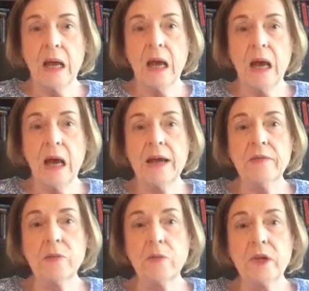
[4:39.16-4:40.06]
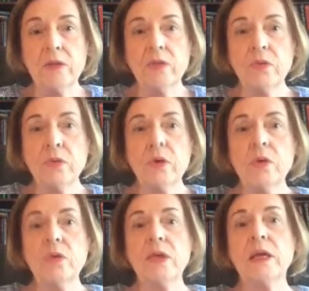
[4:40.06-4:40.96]
I went
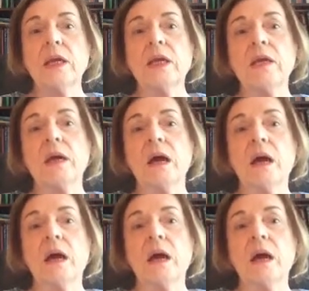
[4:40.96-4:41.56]
through the